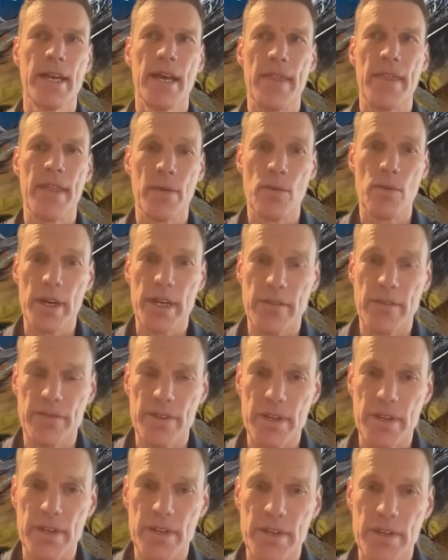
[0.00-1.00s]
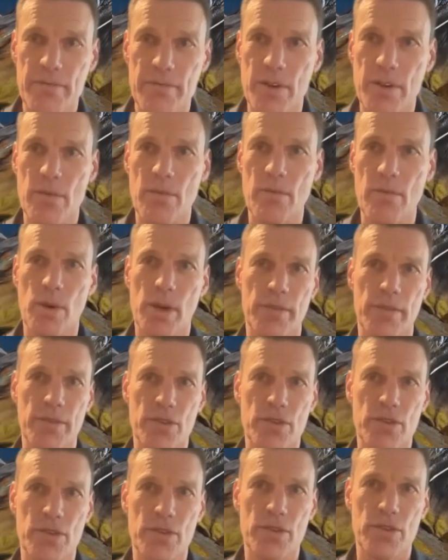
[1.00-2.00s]
and then working for one of
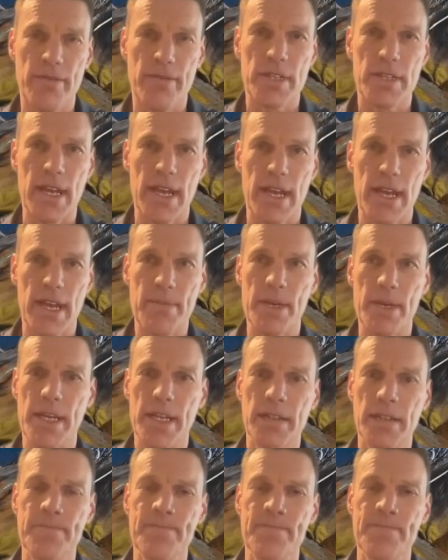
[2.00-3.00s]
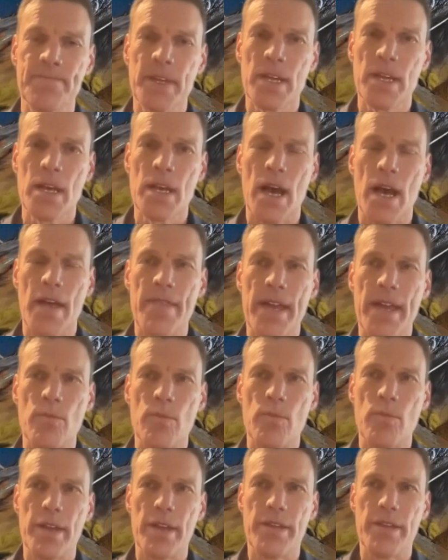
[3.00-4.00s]
the drivers, Damon Hill, and
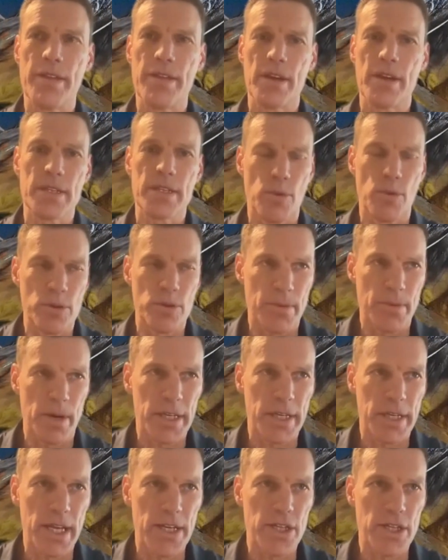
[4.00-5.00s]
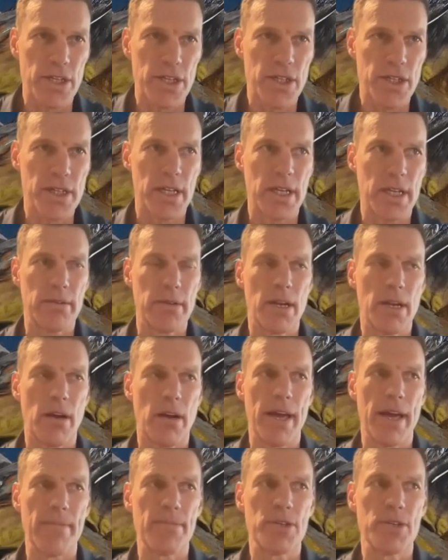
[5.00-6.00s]
then with a sports marketing agency,
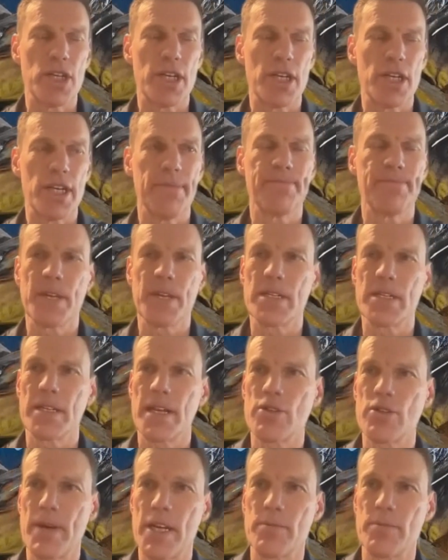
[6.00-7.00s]
IMG, International